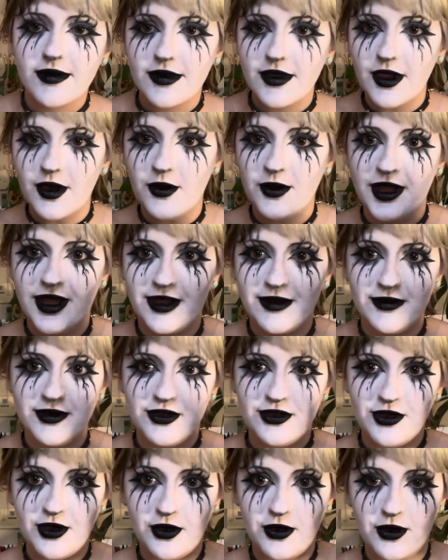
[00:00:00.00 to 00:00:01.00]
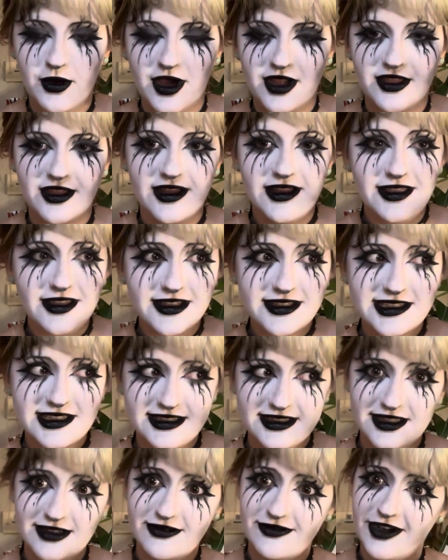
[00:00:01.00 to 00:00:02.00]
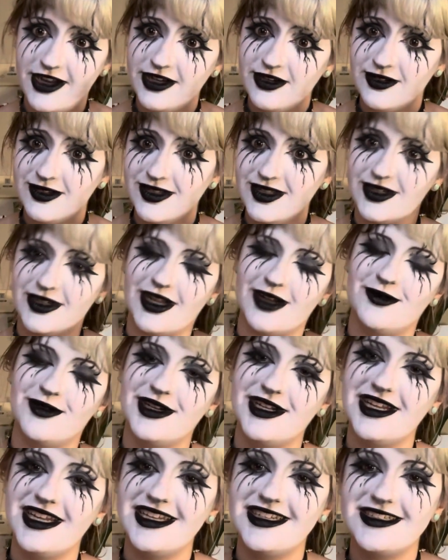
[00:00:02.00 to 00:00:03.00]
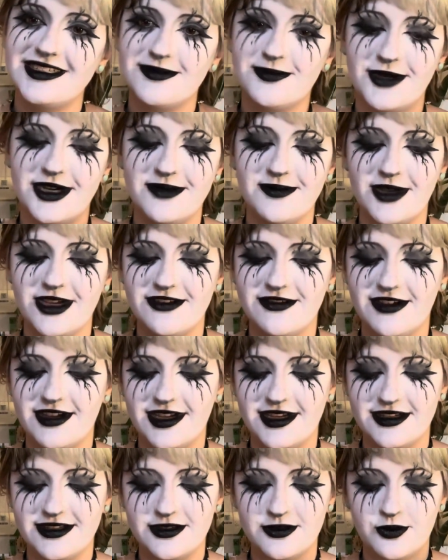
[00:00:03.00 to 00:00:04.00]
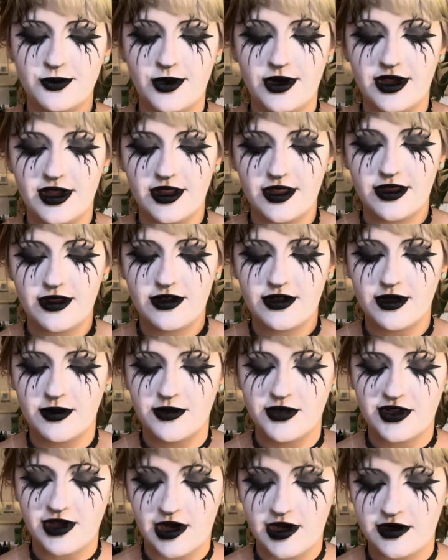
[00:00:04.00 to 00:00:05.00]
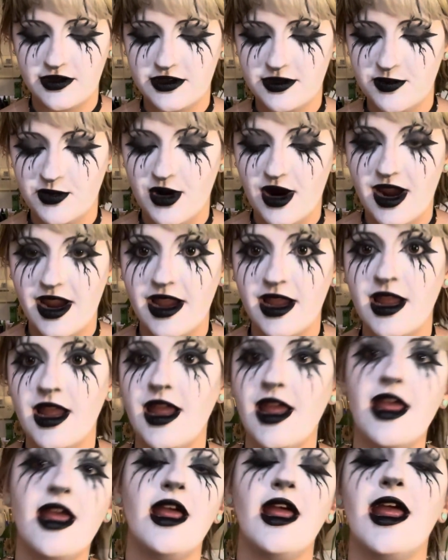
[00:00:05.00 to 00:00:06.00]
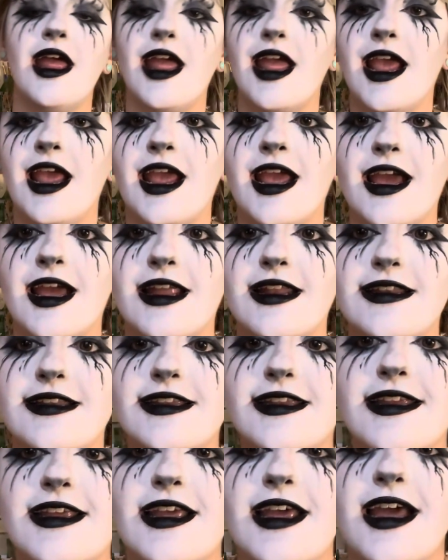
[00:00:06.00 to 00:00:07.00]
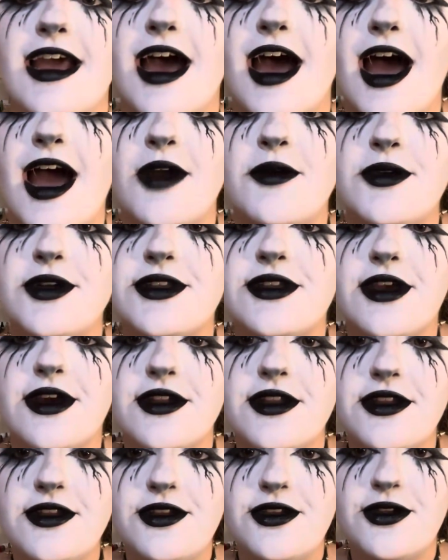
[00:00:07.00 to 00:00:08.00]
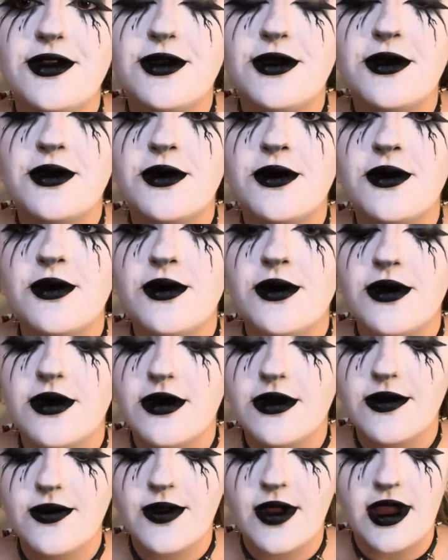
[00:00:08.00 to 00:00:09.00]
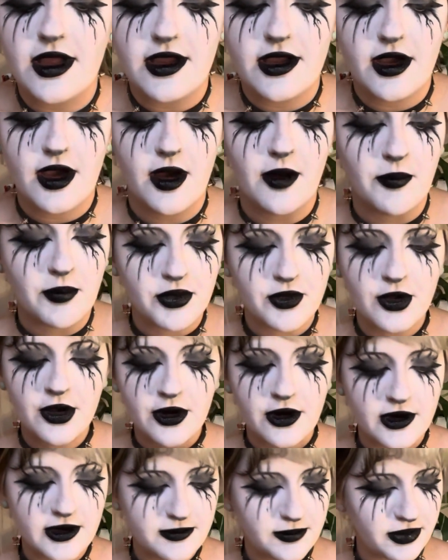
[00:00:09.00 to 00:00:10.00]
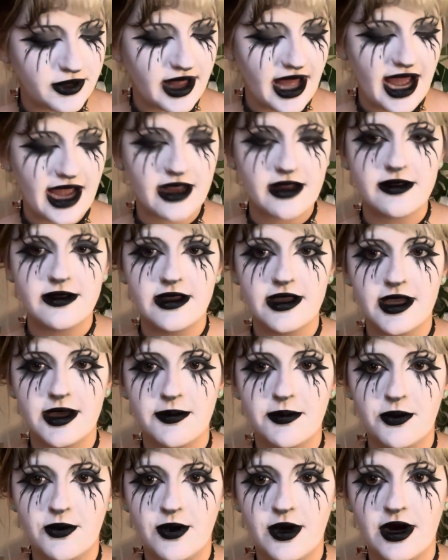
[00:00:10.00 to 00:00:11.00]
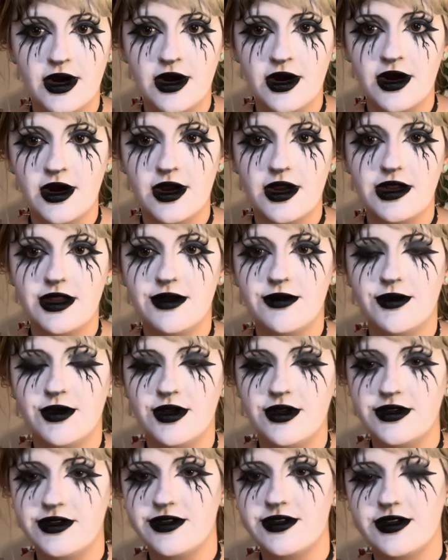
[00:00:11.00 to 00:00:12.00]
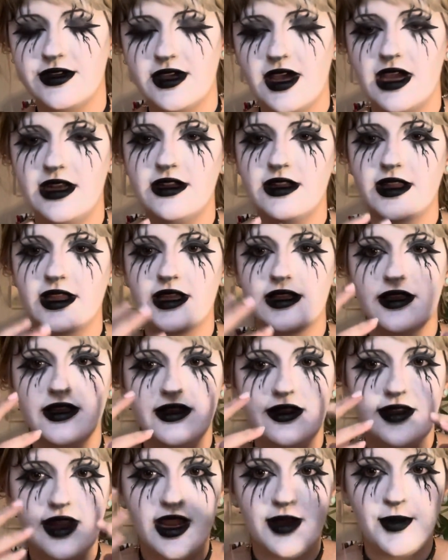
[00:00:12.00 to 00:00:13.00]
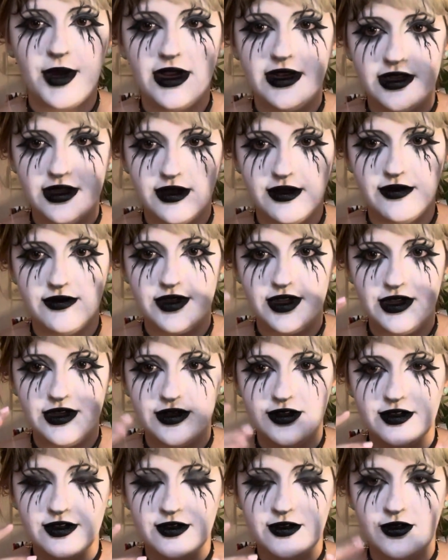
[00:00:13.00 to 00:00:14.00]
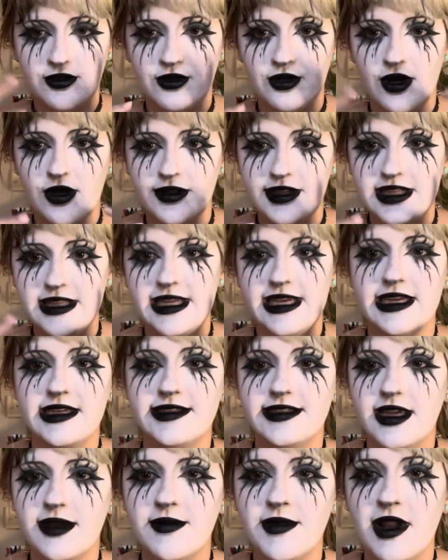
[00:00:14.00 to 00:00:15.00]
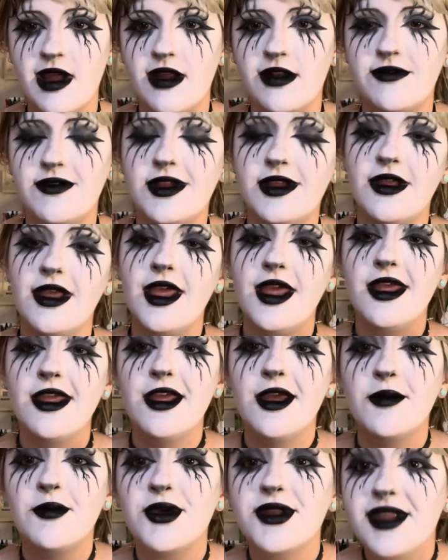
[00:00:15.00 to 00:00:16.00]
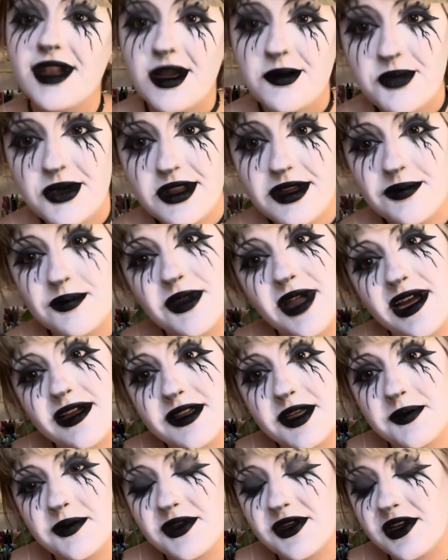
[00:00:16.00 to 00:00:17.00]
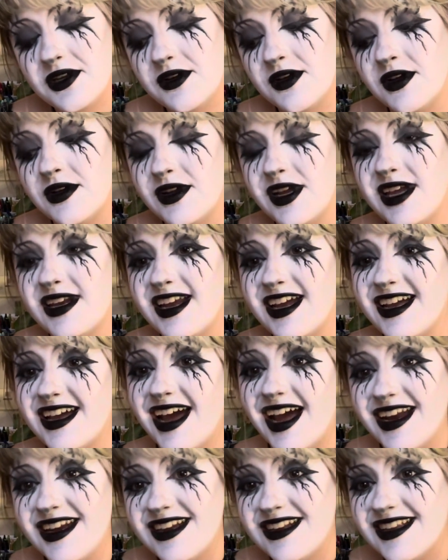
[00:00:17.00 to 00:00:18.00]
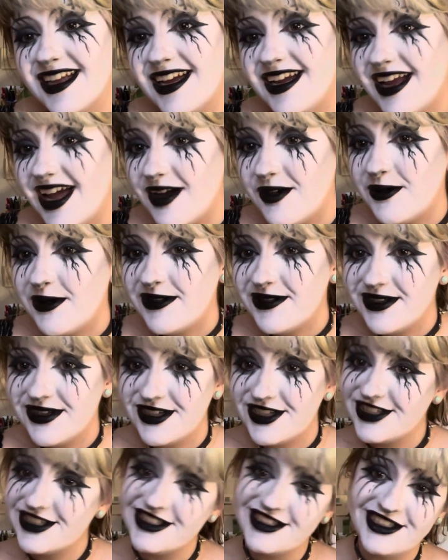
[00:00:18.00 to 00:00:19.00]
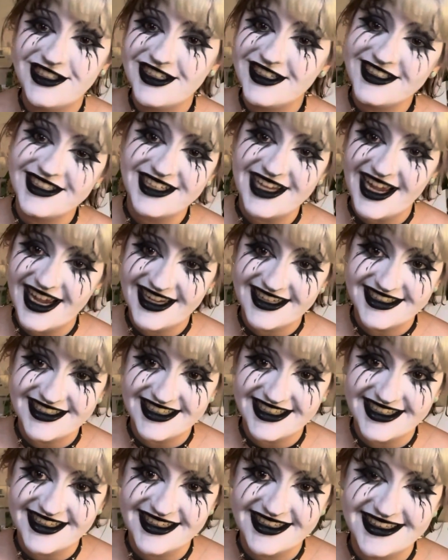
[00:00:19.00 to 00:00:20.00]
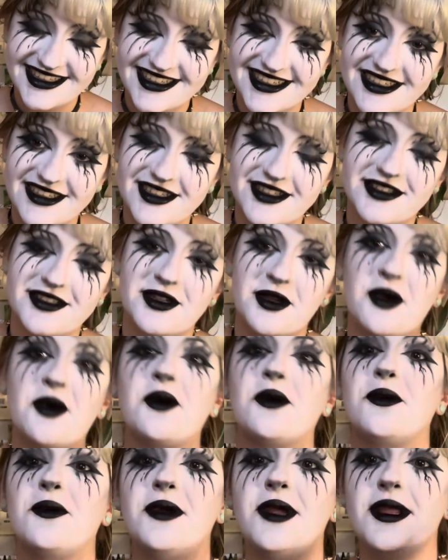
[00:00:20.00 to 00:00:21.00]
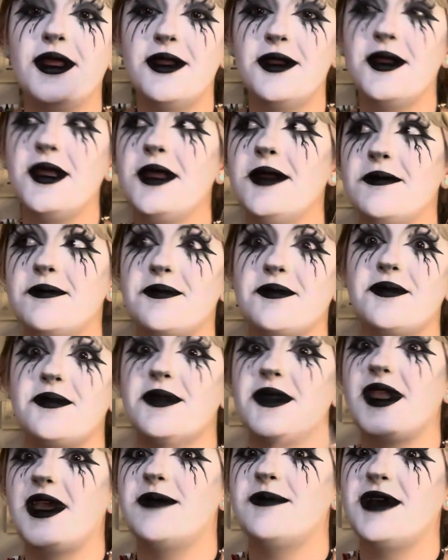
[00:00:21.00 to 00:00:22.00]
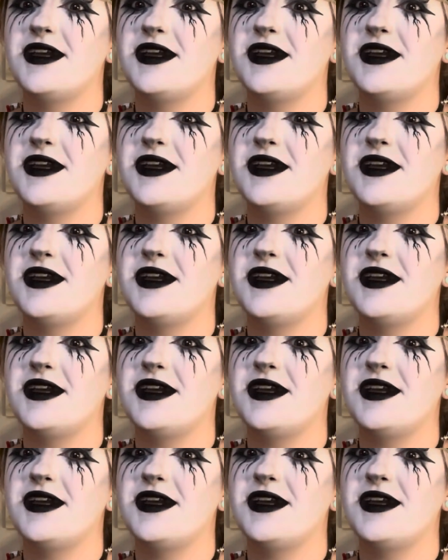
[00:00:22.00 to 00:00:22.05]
Okay, so I think this is the final look. I went ahead and sprayed my face with some setting spray, and I was gonna do like a blurred black lip where it was kind of like the same idea of these crawly legs coming out of it, but then I put the black lipstick on and I kind of like how it looks just as is, so I might